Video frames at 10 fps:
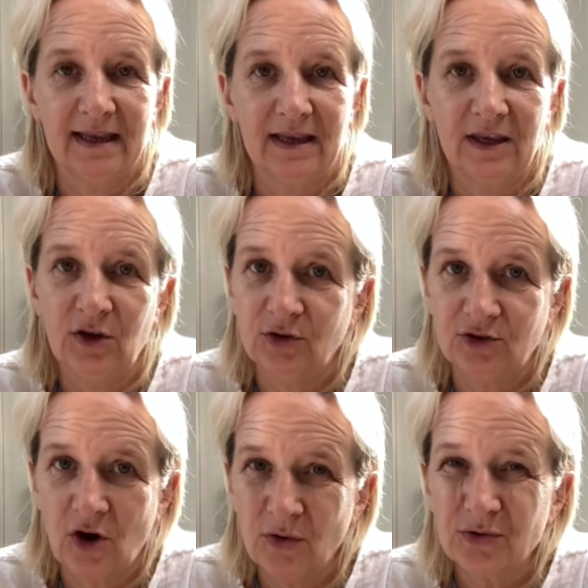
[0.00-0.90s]
You
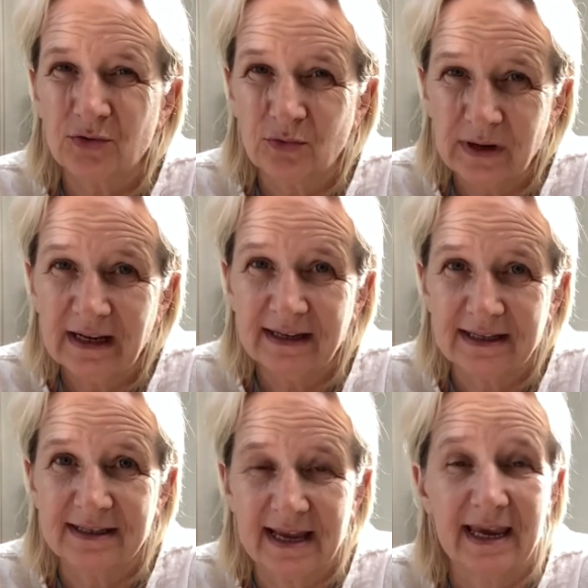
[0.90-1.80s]
don't really
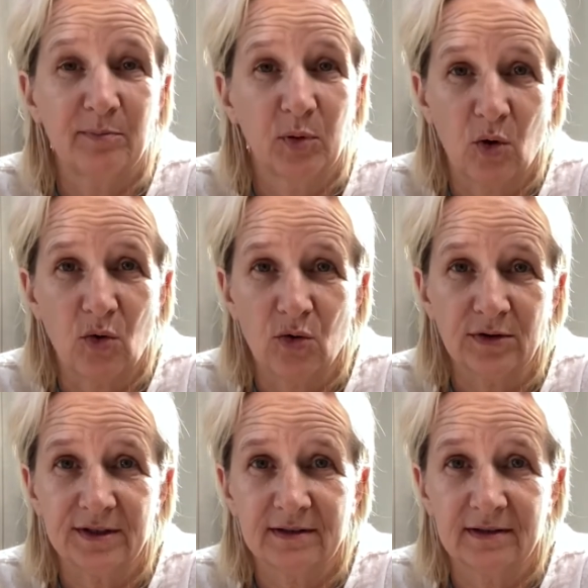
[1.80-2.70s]
say
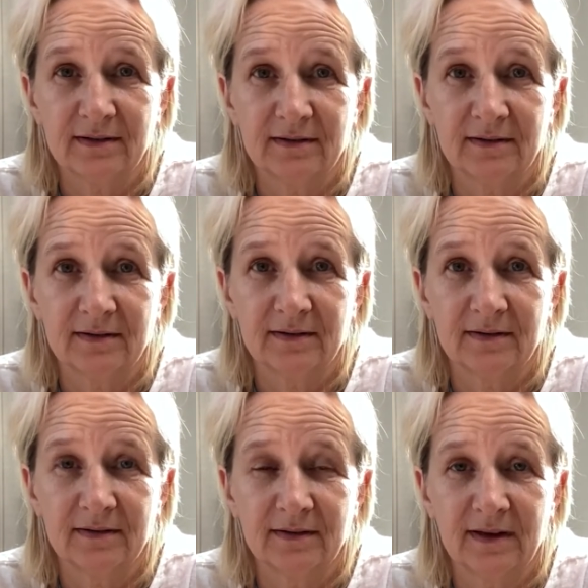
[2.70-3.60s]
Prost
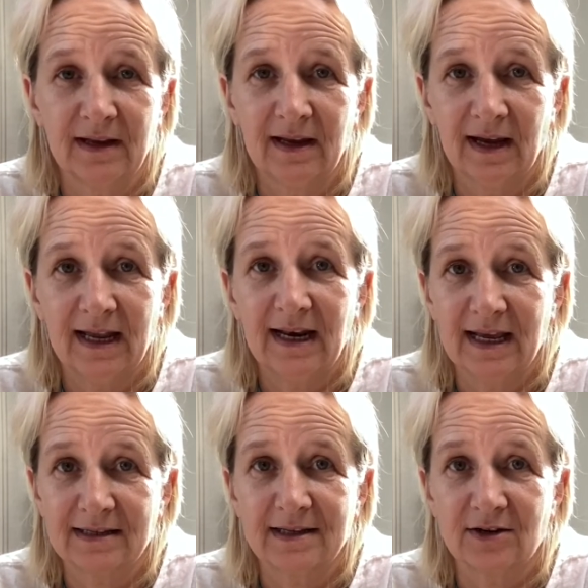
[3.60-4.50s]

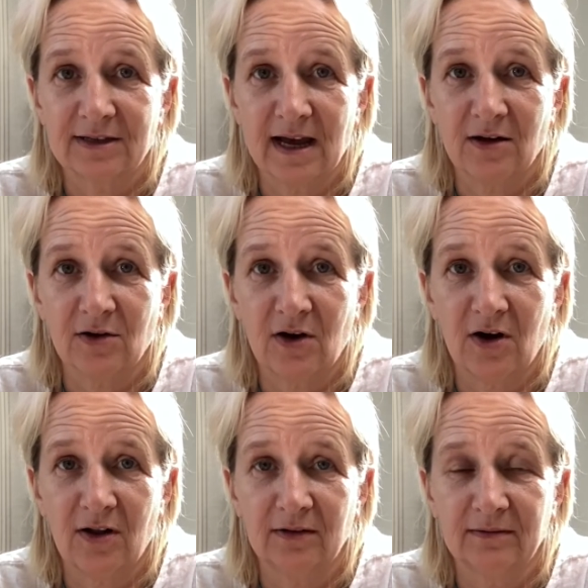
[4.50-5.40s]
unless there's
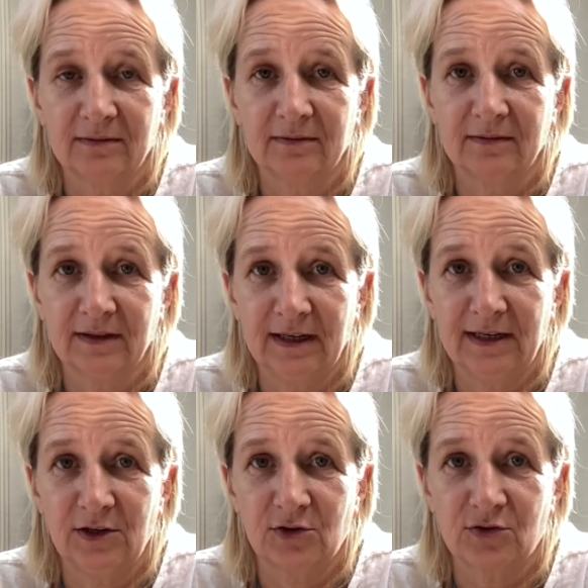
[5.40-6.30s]
alcohol in
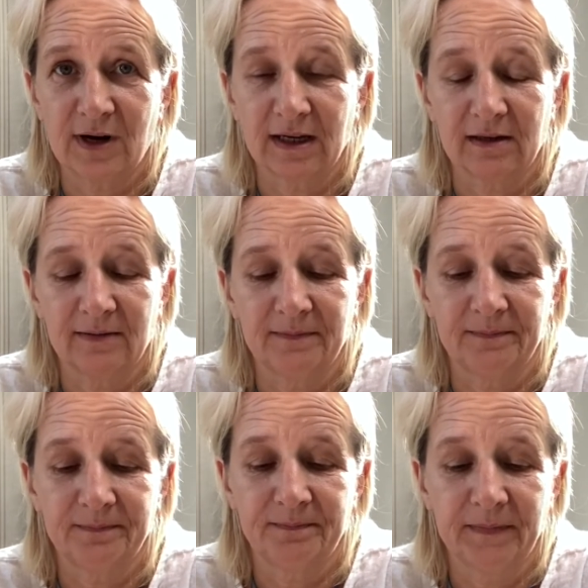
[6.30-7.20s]
your drink.
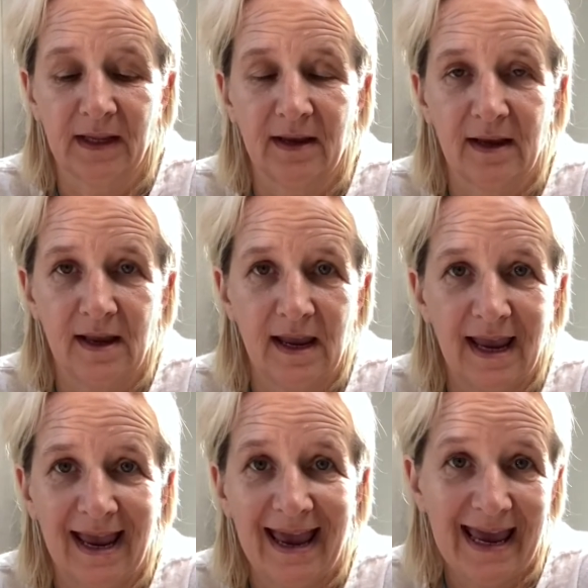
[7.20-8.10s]

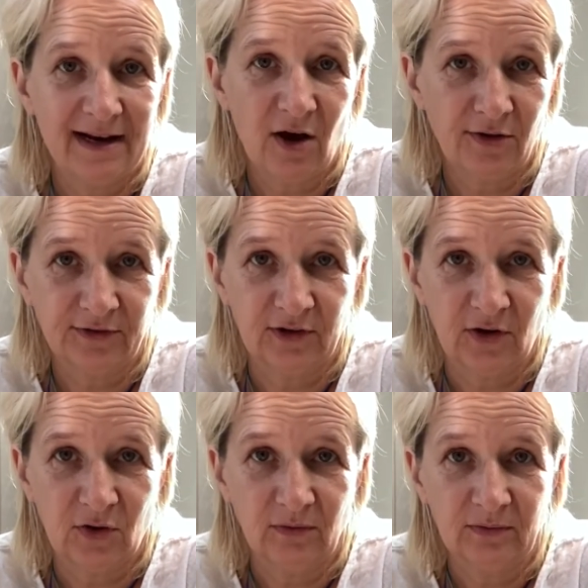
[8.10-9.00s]
And
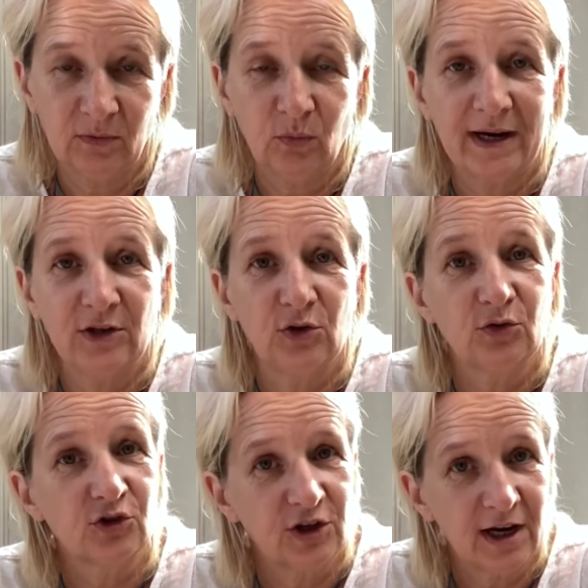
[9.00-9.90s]
also, when you
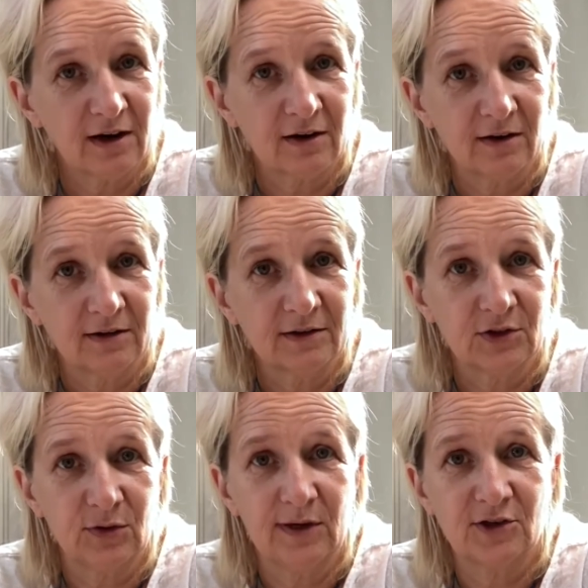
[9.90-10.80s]
cheer
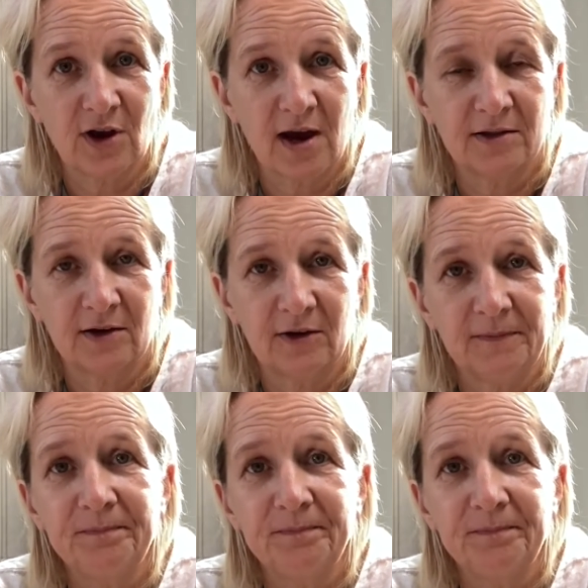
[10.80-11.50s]
to each other